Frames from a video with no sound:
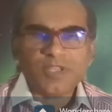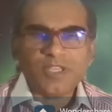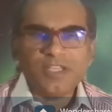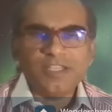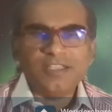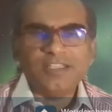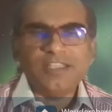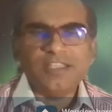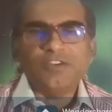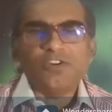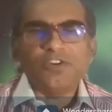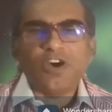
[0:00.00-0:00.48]

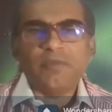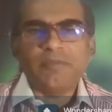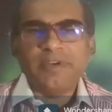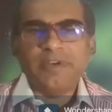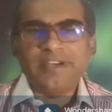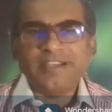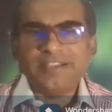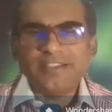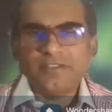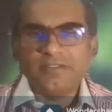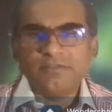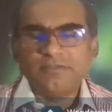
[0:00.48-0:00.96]

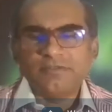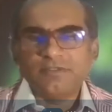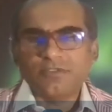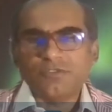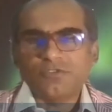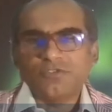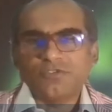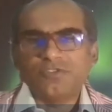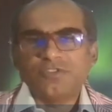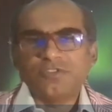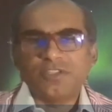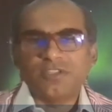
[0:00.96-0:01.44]
normative
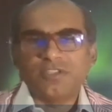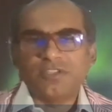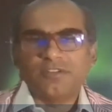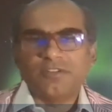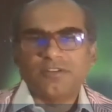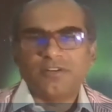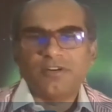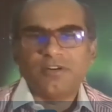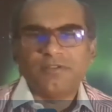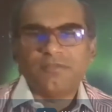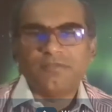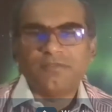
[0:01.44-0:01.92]

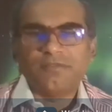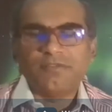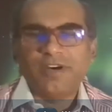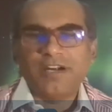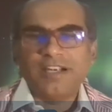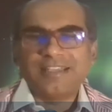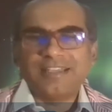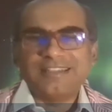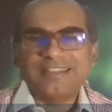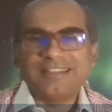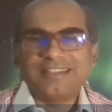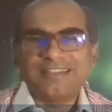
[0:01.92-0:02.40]
question of
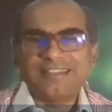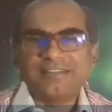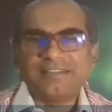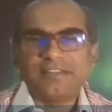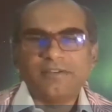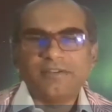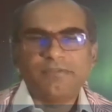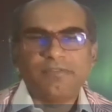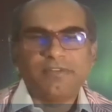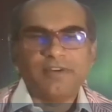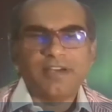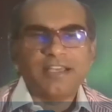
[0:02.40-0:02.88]
what
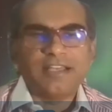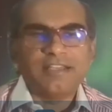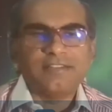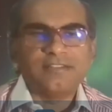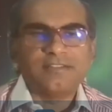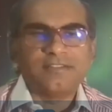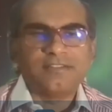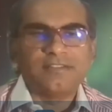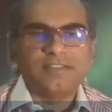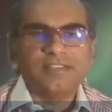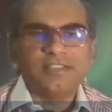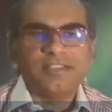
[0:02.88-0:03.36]

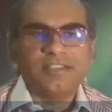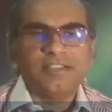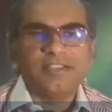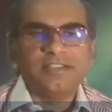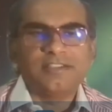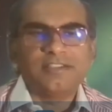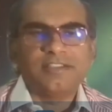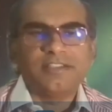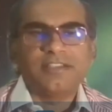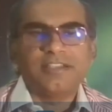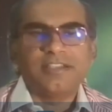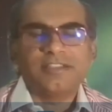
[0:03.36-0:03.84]
justifies the
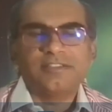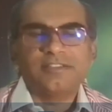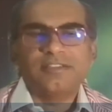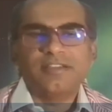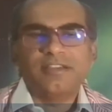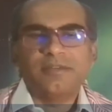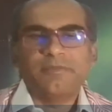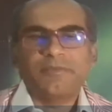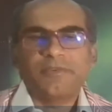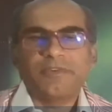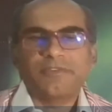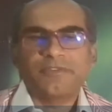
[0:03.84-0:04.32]

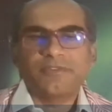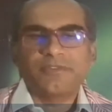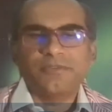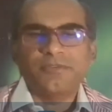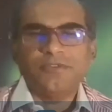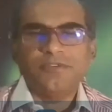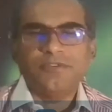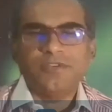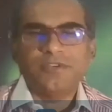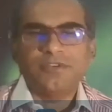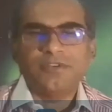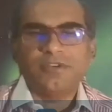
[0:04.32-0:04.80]
international
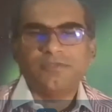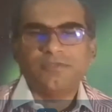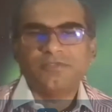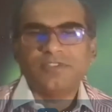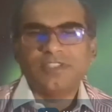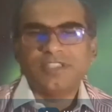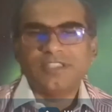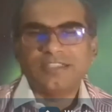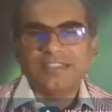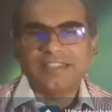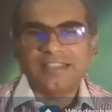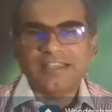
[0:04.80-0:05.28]
prosecution
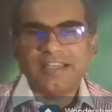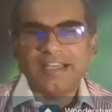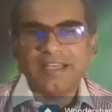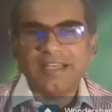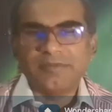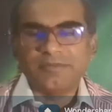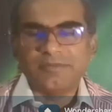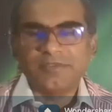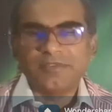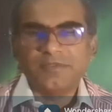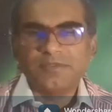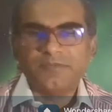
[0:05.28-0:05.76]
of these
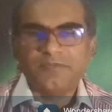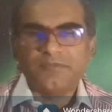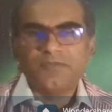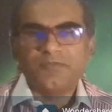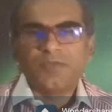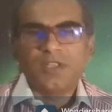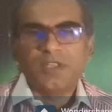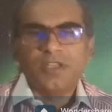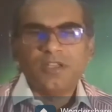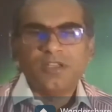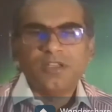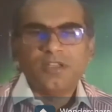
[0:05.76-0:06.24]
crimes.
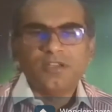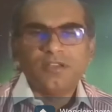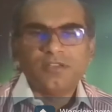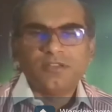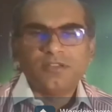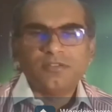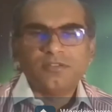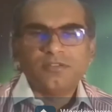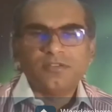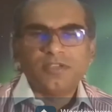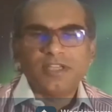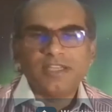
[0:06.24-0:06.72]

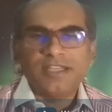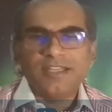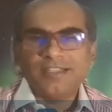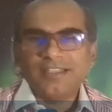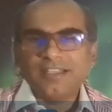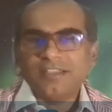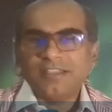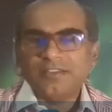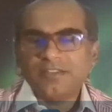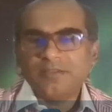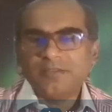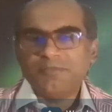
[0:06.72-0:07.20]
In
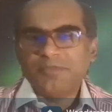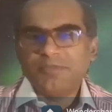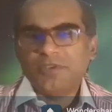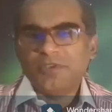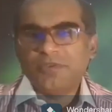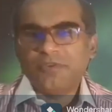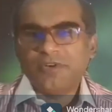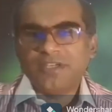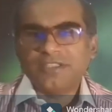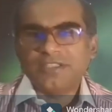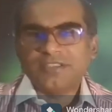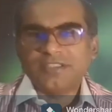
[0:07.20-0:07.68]
other
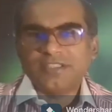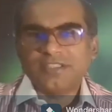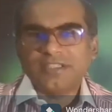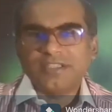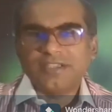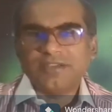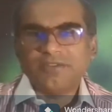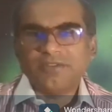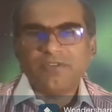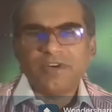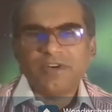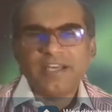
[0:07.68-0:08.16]
simple words,
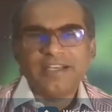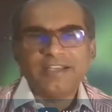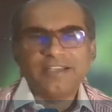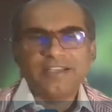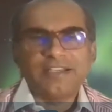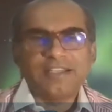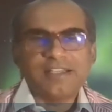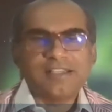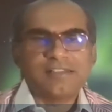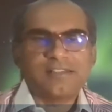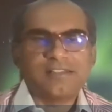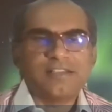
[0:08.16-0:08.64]
why
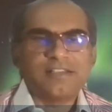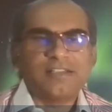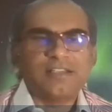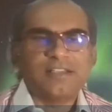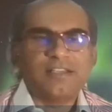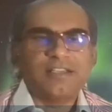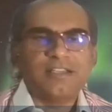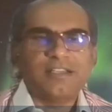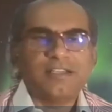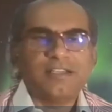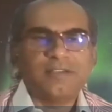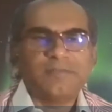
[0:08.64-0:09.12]
does
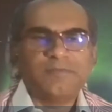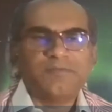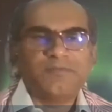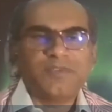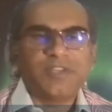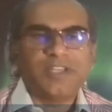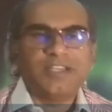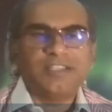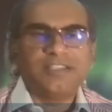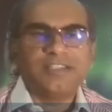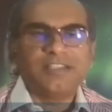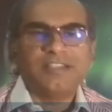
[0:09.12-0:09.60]

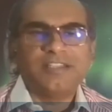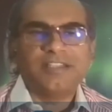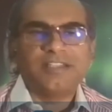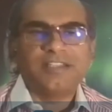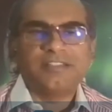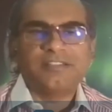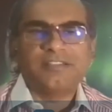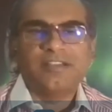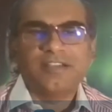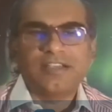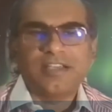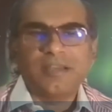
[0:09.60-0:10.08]

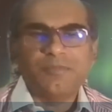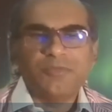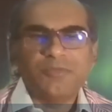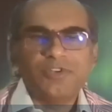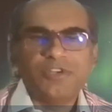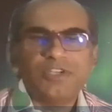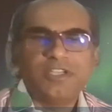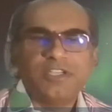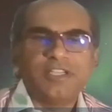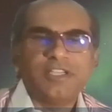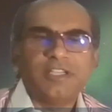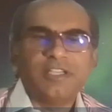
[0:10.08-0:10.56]
international
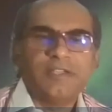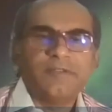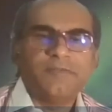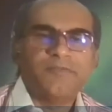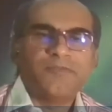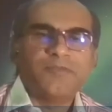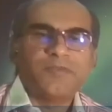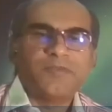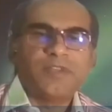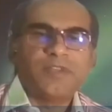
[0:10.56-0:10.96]
community